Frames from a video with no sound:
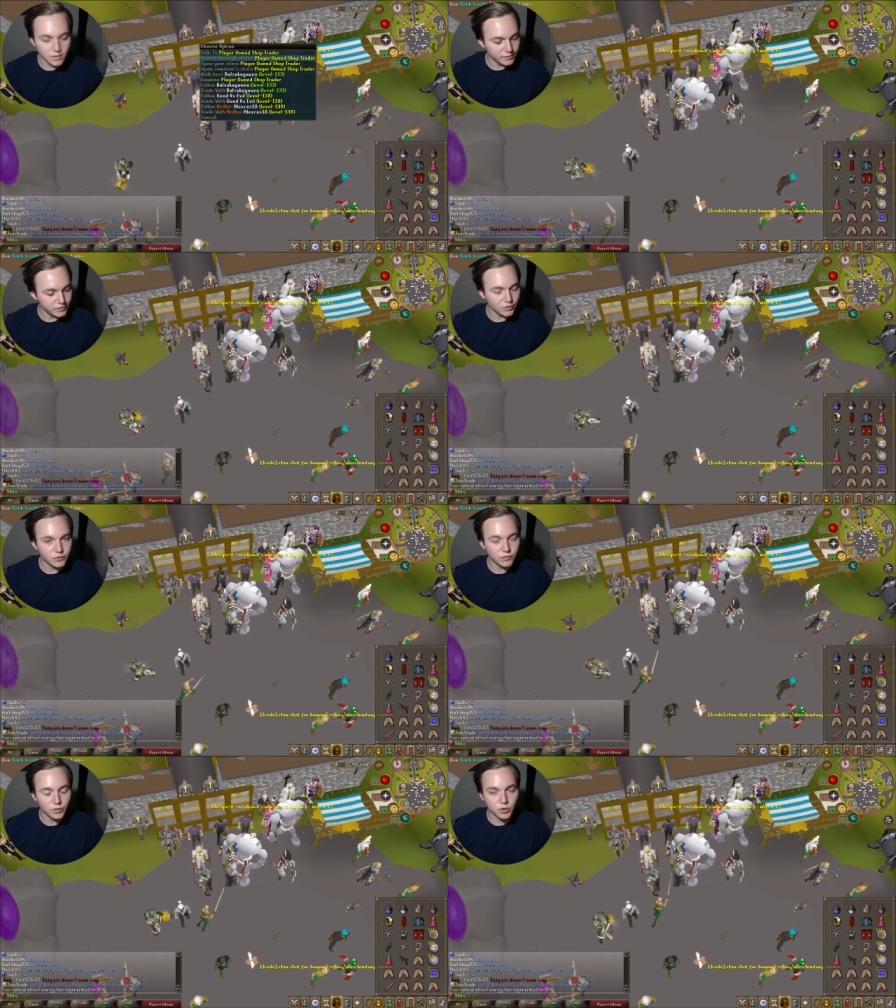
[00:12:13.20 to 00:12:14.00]
let's
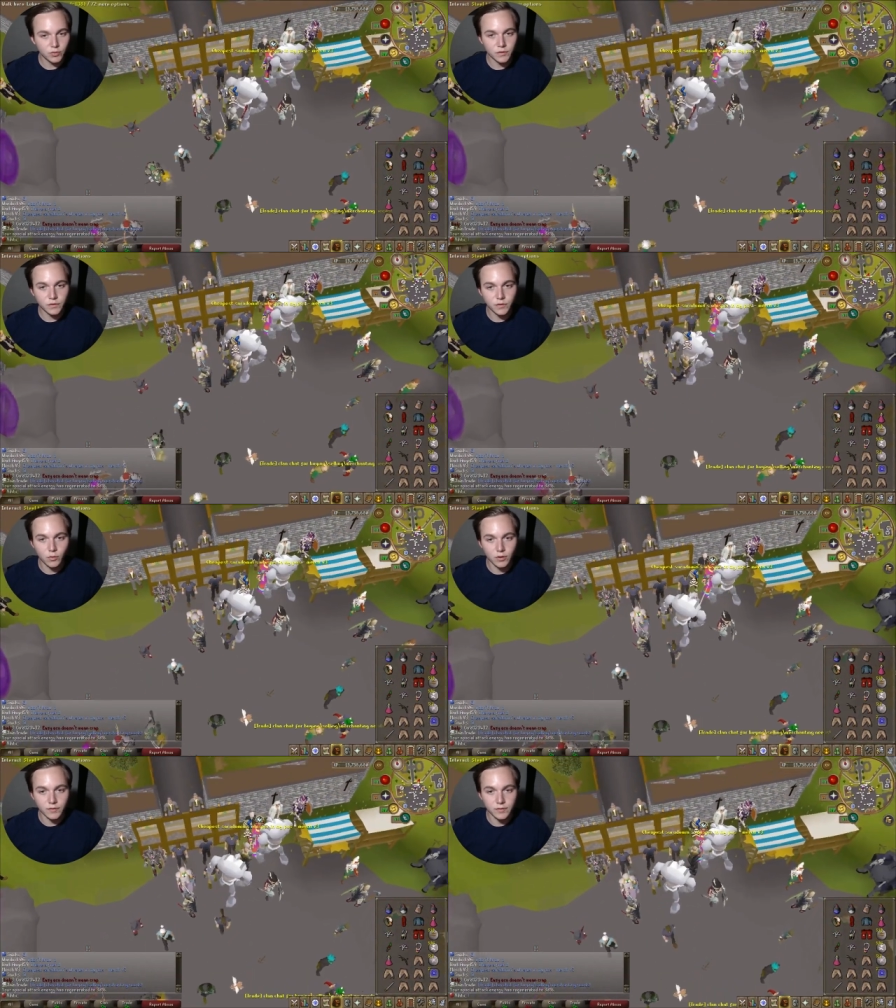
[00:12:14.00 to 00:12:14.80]
thirst through the
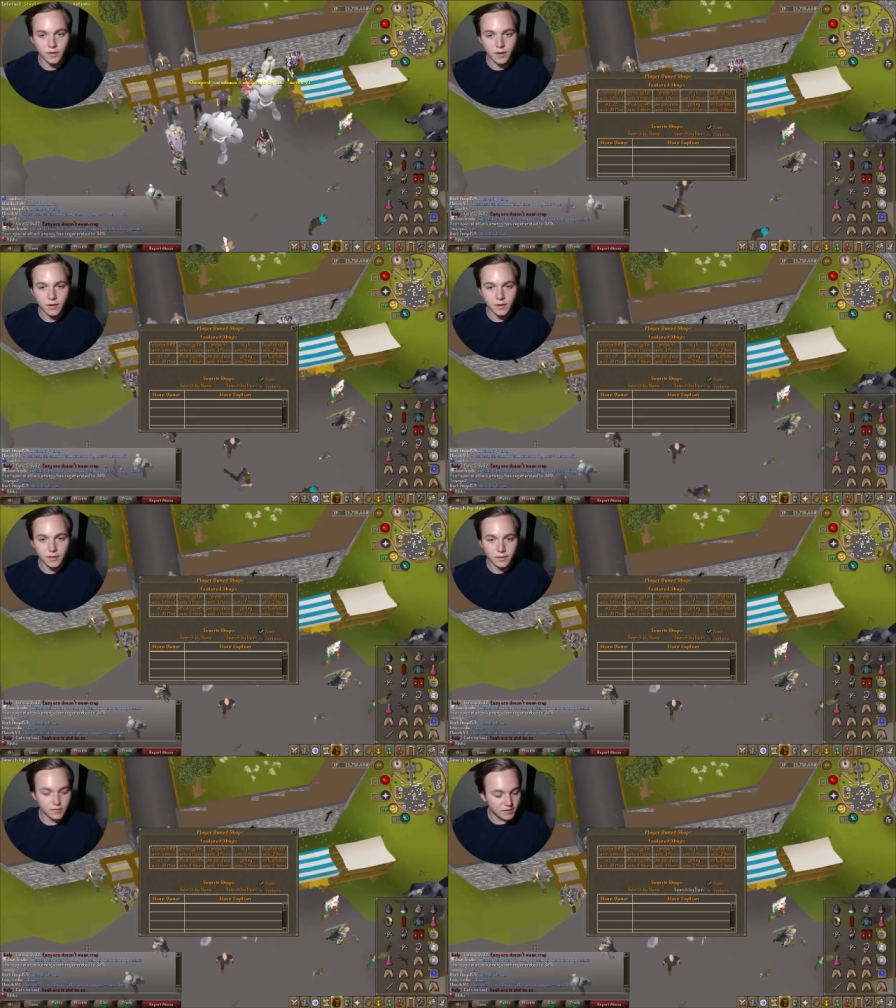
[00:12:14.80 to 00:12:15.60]
stores
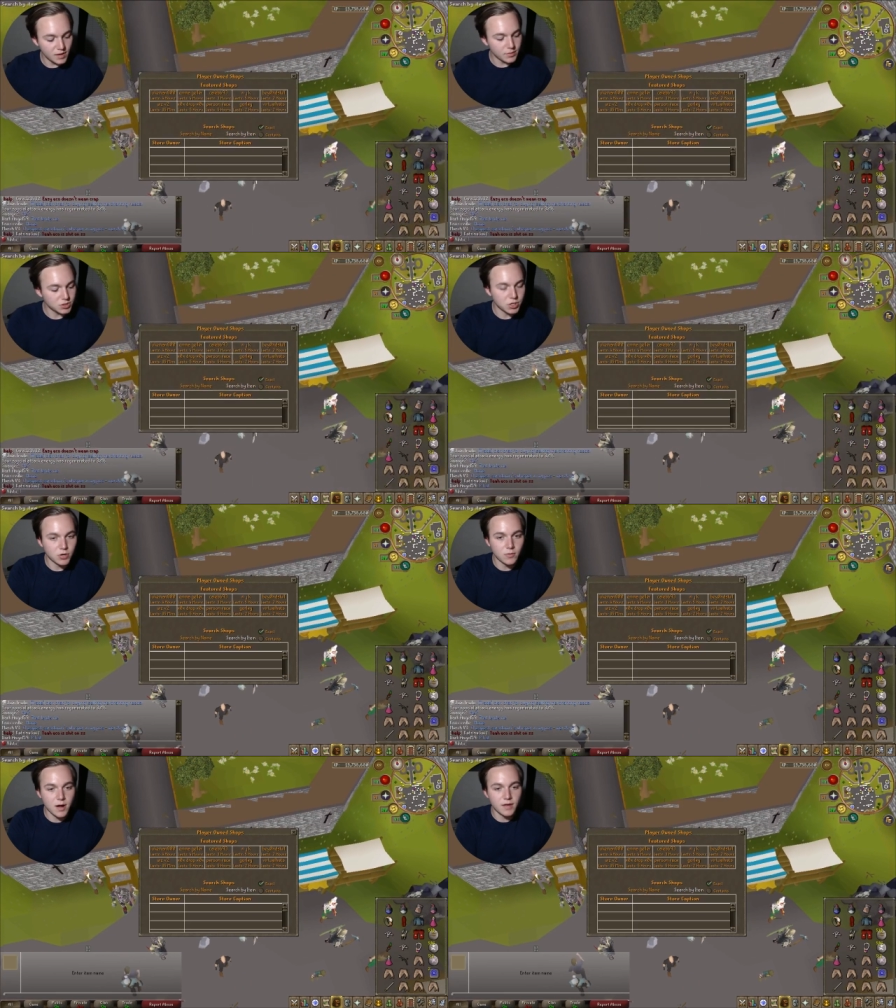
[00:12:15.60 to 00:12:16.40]
and see how much a
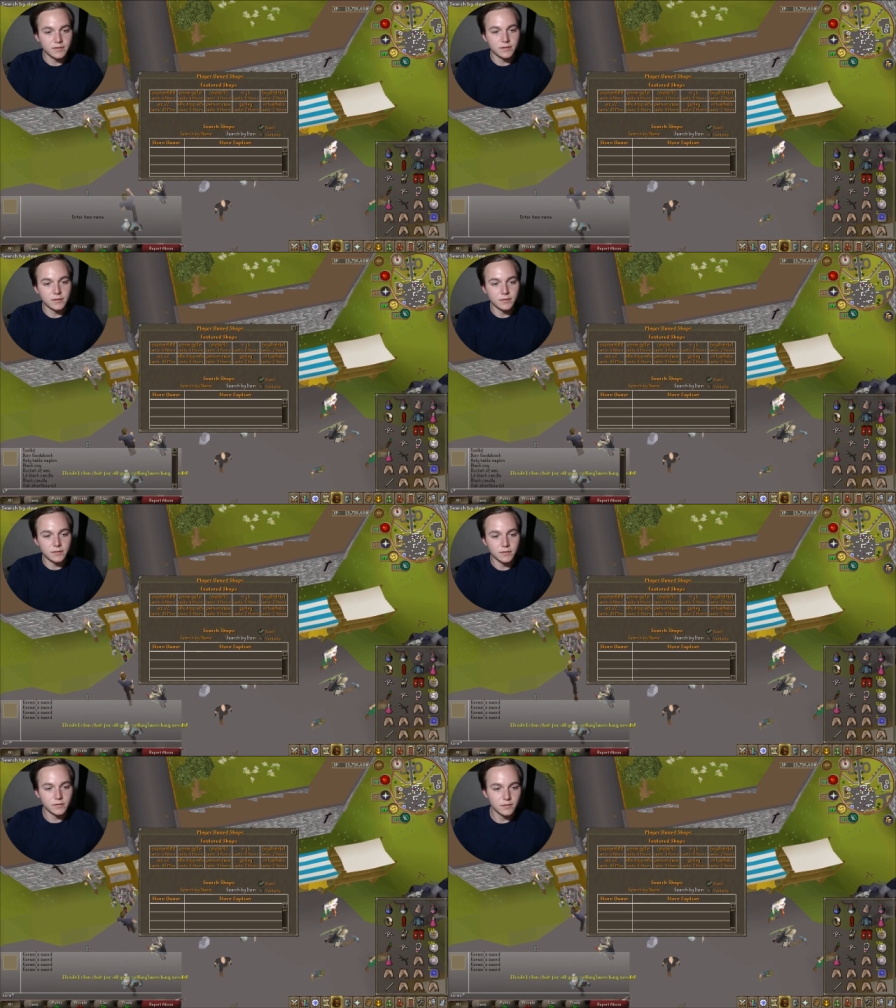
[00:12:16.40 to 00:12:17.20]
Korasi
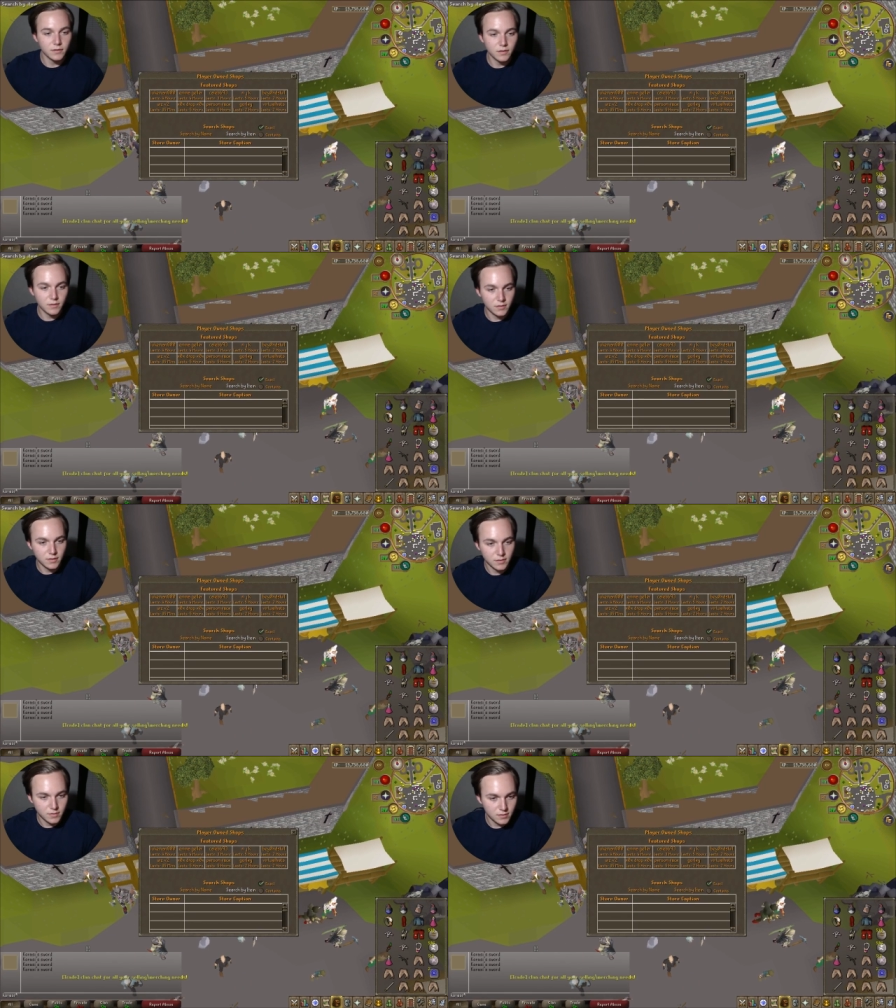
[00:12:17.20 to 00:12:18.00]
is.
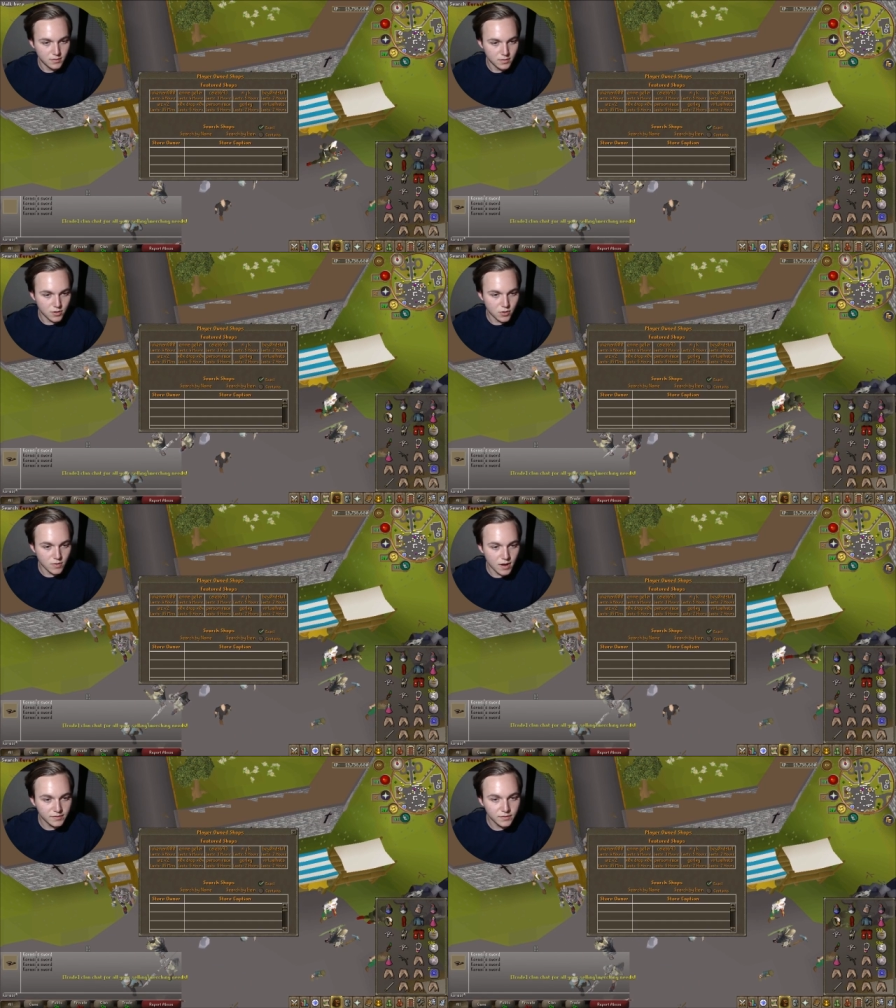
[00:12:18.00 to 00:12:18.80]

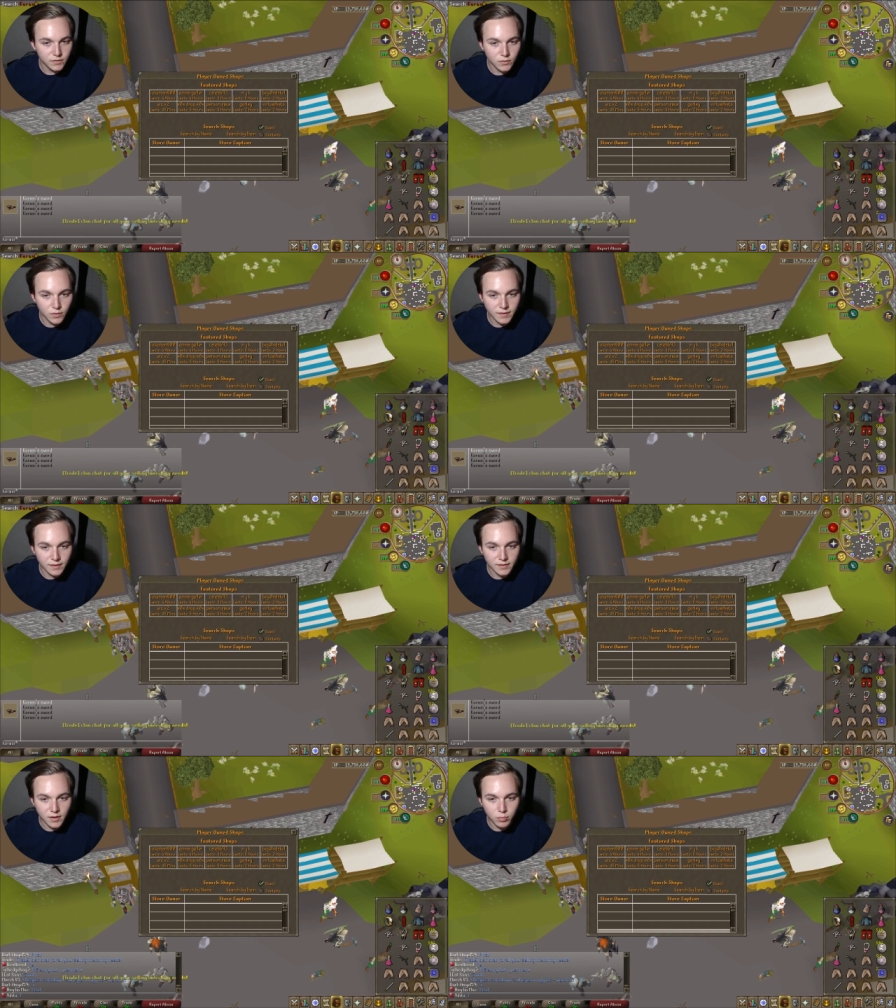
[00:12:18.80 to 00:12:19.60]
Korasi sword,
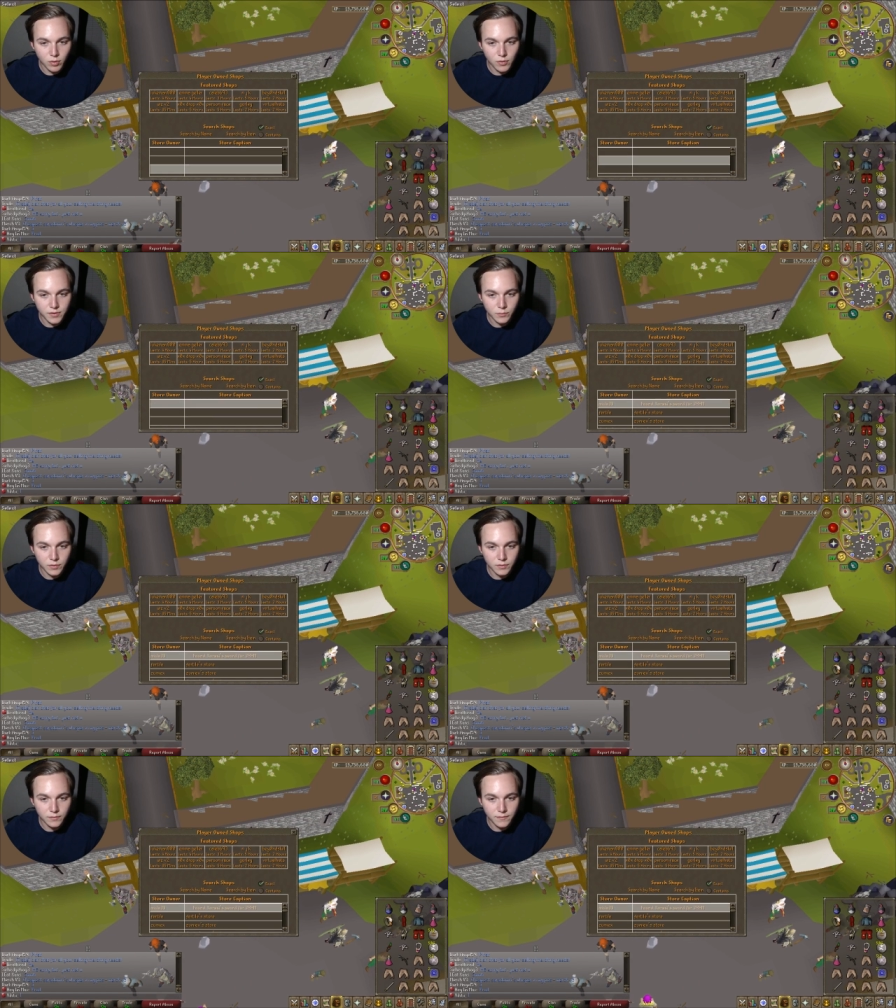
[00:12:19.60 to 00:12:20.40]
that's like a broken
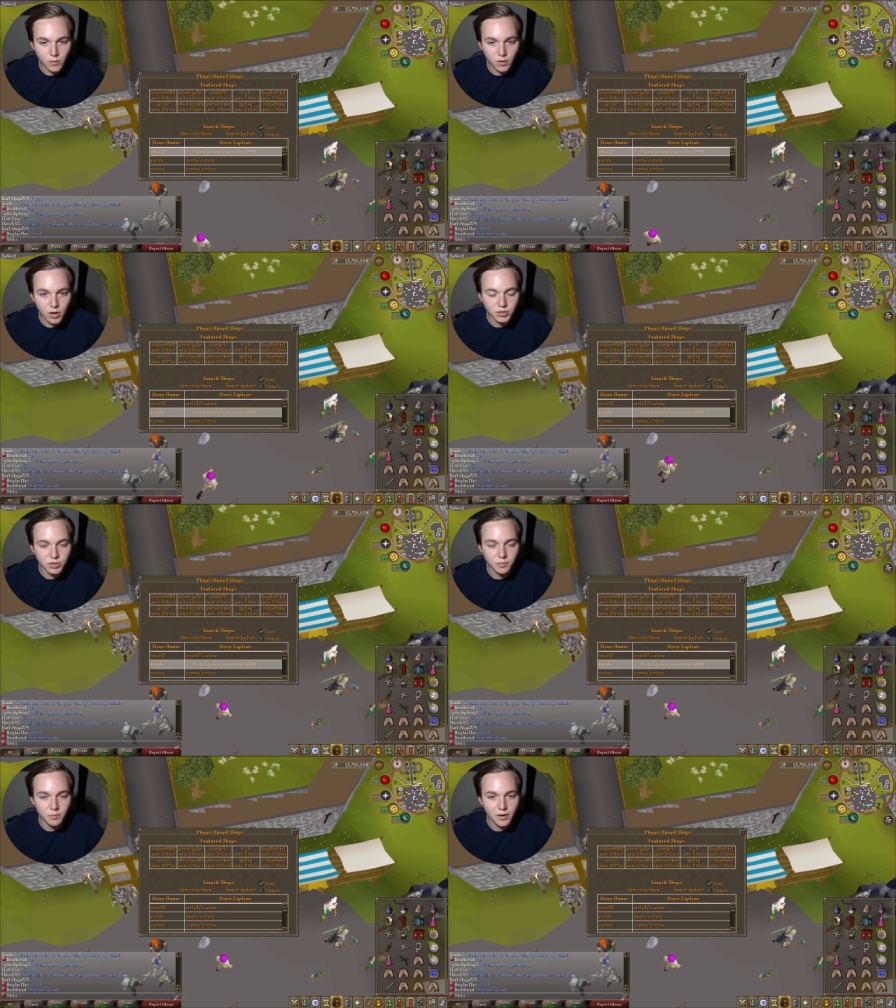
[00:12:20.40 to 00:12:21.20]
one.
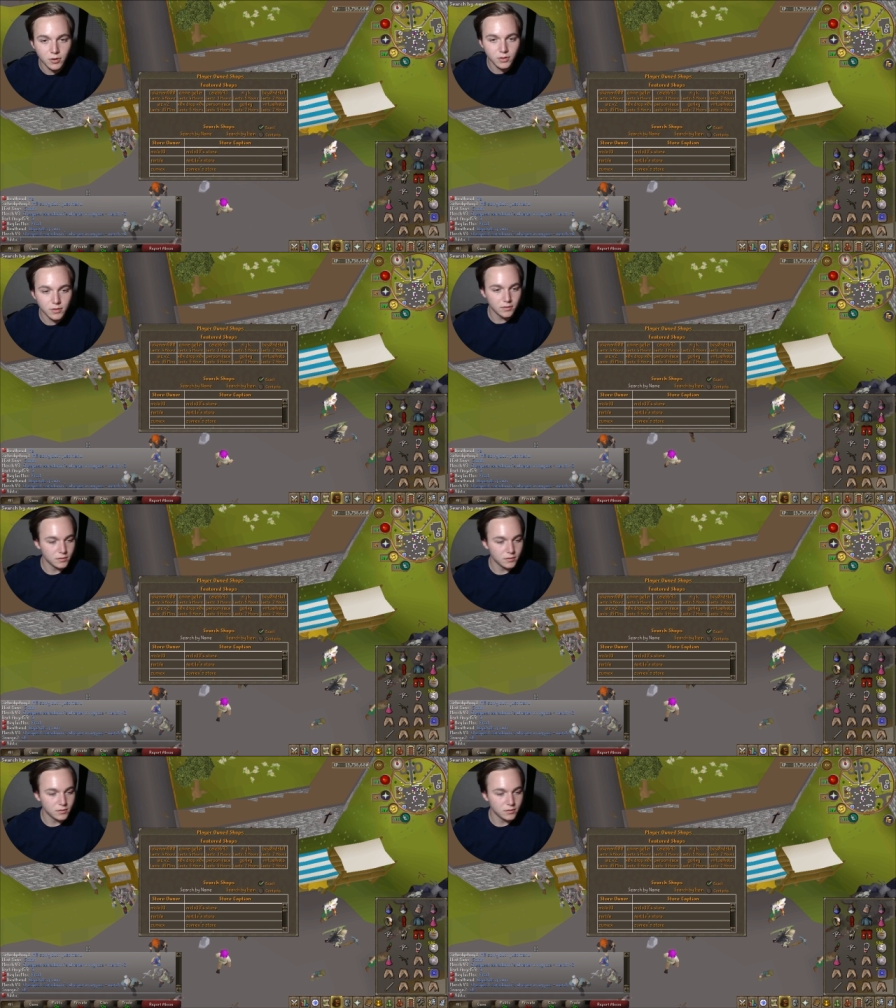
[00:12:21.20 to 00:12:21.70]
400 mil?